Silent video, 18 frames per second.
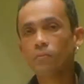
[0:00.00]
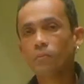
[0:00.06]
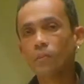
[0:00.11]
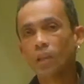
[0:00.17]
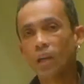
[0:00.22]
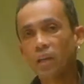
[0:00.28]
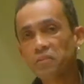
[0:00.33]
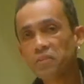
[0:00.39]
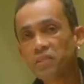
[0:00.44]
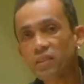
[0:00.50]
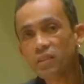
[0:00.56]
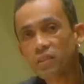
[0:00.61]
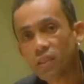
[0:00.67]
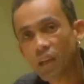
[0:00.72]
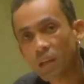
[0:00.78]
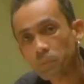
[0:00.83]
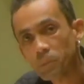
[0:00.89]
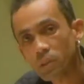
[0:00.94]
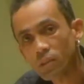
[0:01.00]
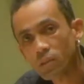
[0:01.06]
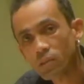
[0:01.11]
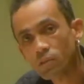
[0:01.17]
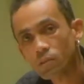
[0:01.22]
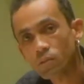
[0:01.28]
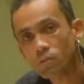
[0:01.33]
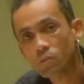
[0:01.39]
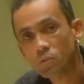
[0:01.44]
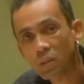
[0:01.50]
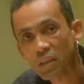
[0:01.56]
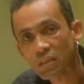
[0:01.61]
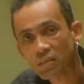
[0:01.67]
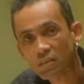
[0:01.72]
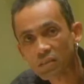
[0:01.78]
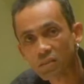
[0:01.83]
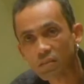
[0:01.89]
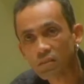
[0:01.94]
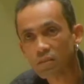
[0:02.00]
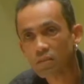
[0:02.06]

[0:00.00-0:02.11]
I've seen it happening to others,